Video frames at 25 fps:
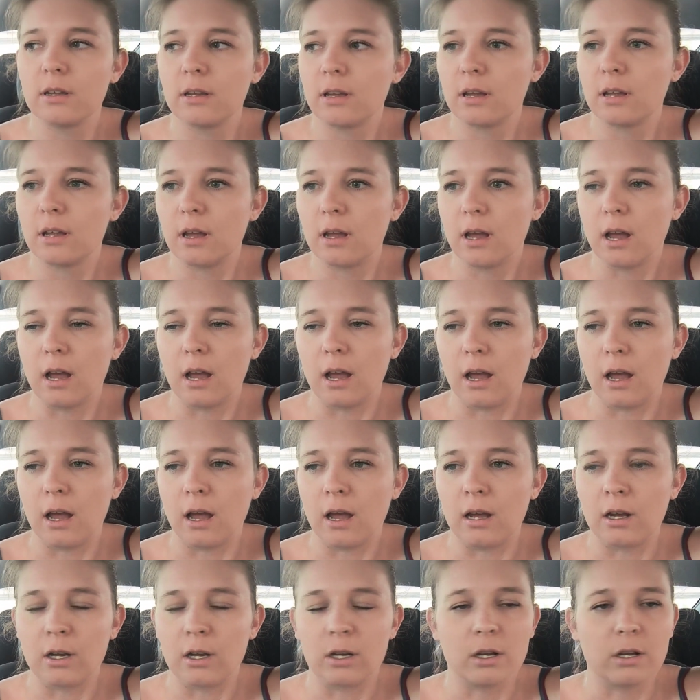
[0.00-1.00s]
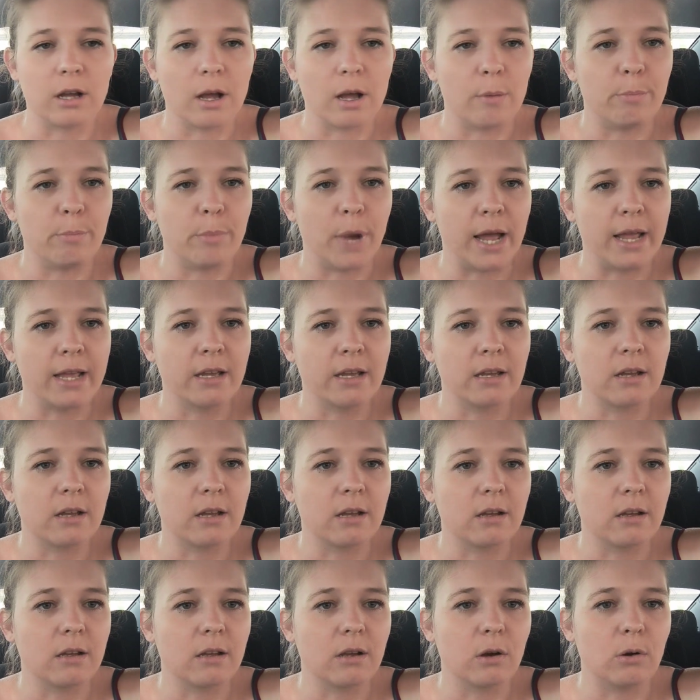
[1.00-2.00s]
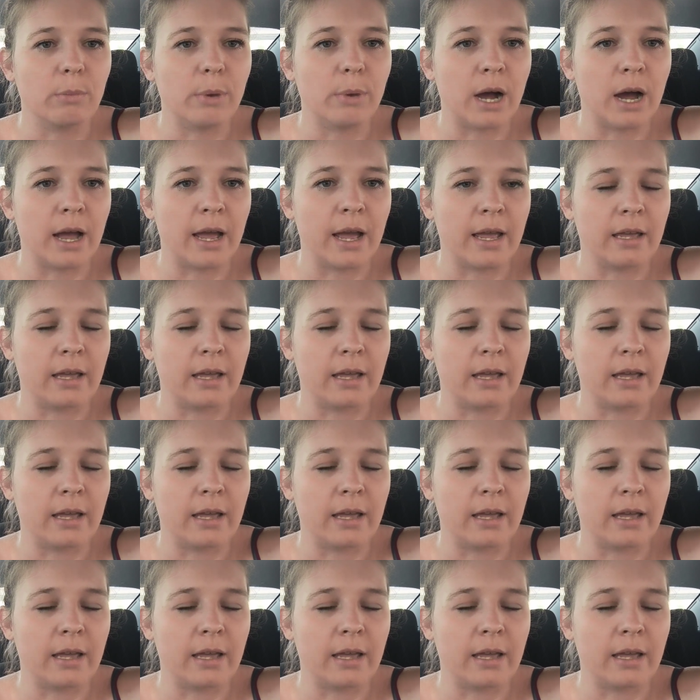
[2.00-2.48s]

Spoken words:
a bike go by,